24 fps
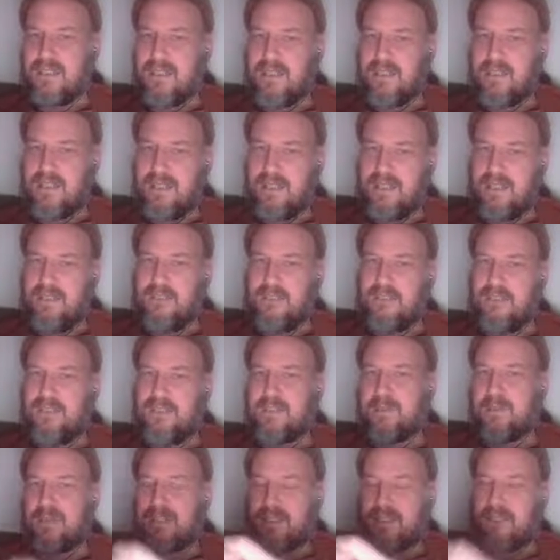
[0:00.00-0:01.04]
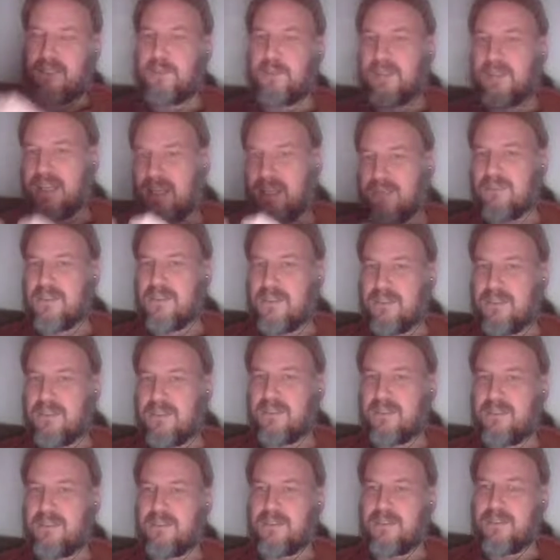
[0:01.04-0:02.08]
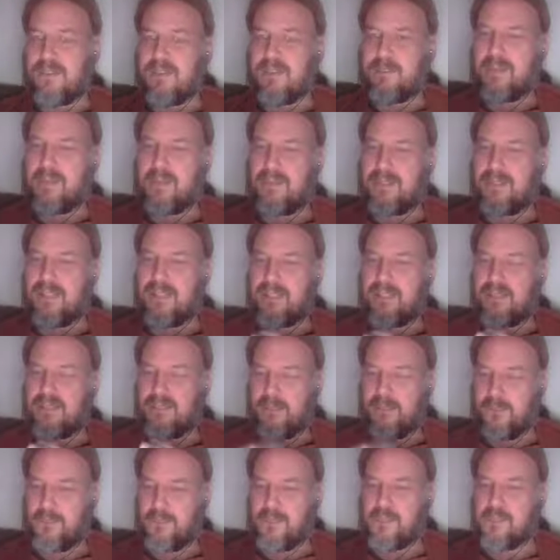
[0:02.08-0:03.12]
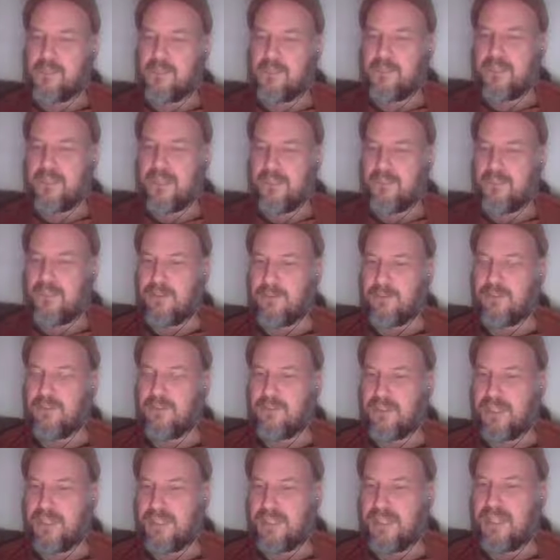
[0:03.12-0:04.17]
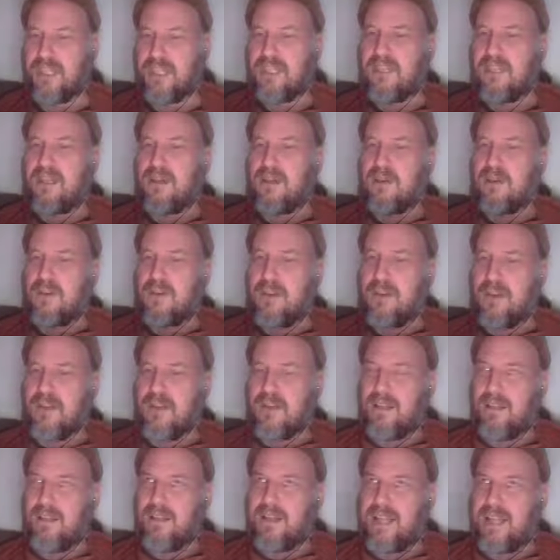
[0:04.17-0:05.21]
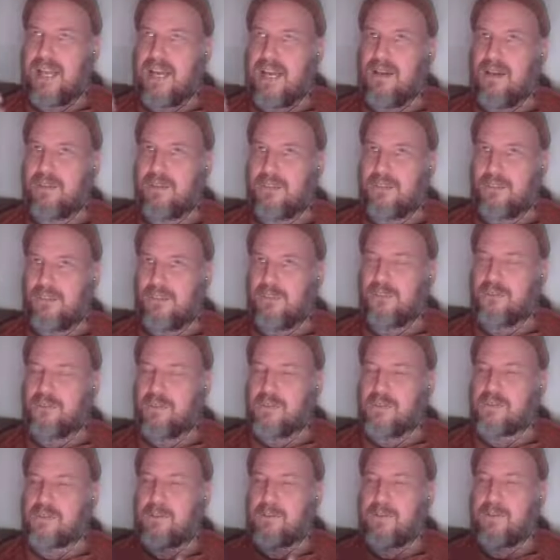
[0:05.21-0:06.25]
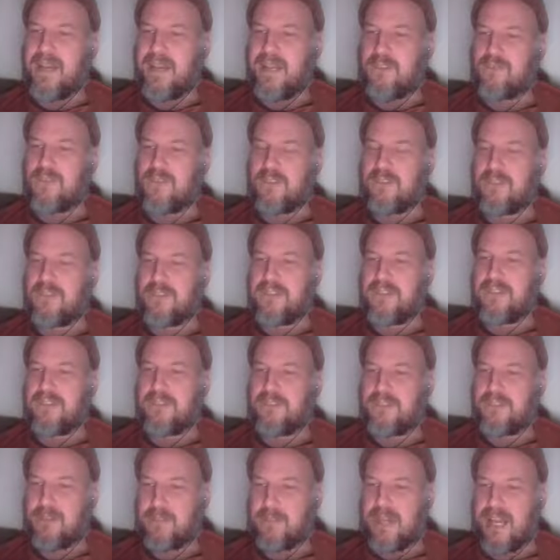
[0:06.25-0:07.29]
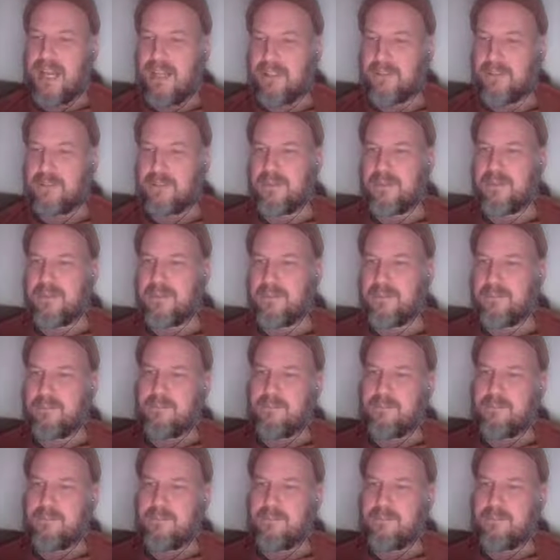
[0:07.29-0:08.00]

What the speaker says: any system like this would have to do. You're going to be looking at the structure in terms of like how is this structure manifesting some algorithm